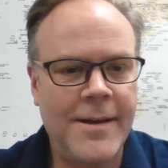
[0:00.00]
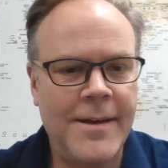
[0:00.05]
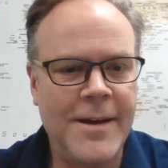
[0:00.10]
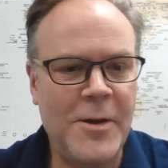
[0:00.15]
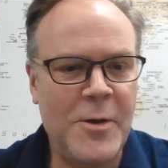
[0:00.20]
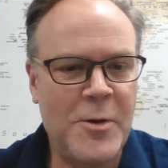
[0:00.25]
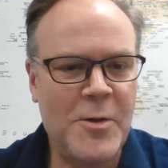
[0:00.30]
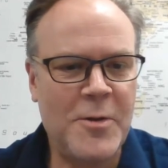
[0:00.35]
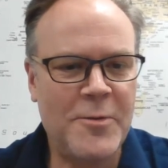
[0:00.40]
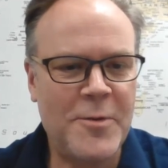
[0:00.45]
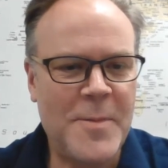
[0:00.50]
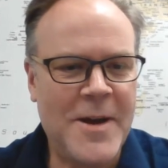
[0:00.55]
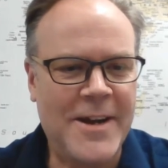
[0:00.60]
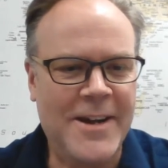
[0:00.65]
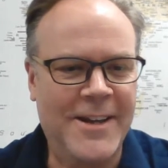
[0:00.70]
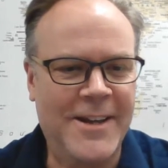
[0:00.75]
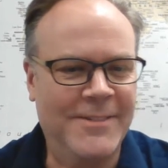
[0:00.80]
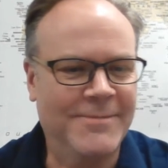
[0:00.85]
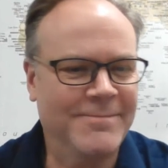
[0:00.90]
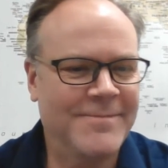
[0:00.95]
Hello,
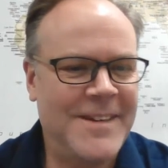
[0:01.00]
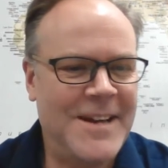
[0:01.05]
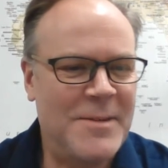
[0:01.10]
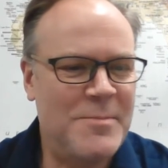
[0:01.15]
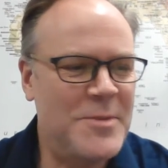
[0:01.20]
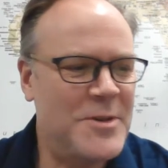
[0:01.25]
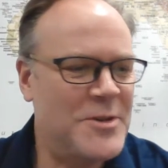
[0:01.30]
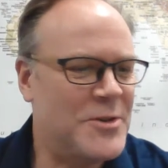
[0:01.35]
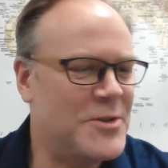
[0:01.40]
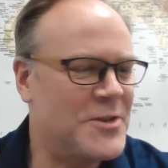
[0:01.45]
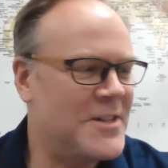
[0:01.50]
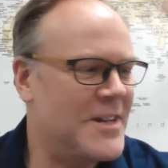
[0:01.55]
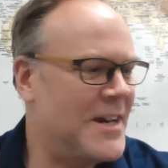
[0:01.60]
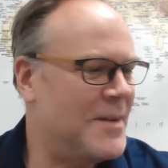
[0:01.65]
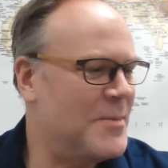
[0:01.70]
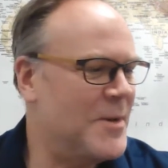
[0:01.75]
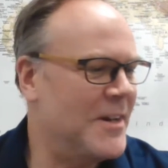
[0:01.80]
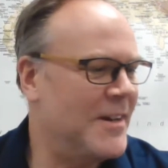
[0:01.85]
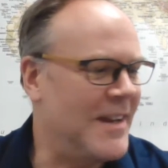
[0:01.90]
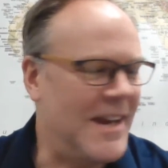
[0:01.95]
everybody. I'm Mr.
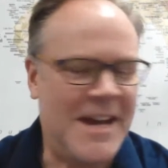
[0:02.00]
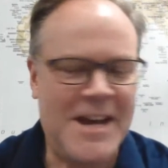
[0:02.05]
Simon.